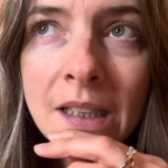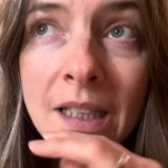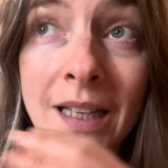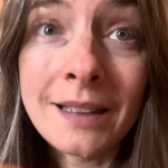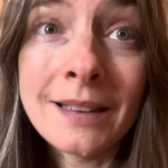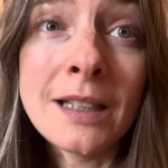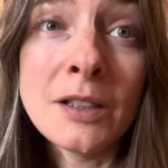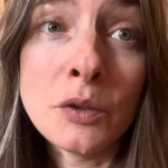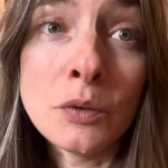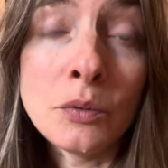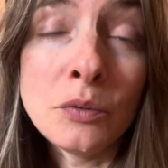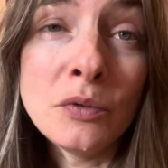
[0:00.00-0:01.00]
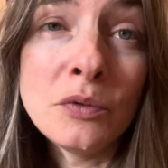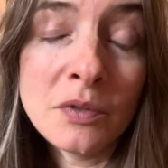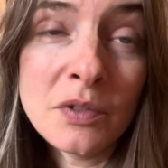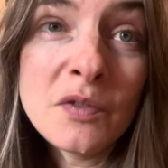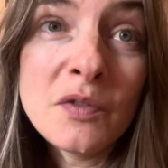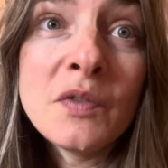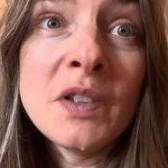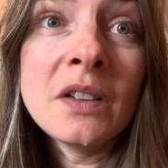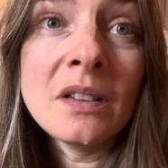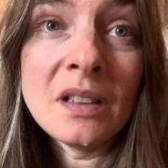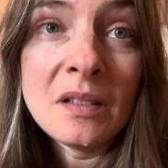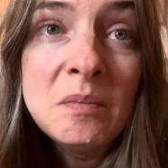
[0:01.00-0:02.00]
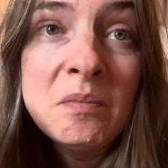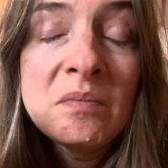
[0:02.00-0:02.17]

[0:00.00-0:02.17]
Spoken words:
and then you feel the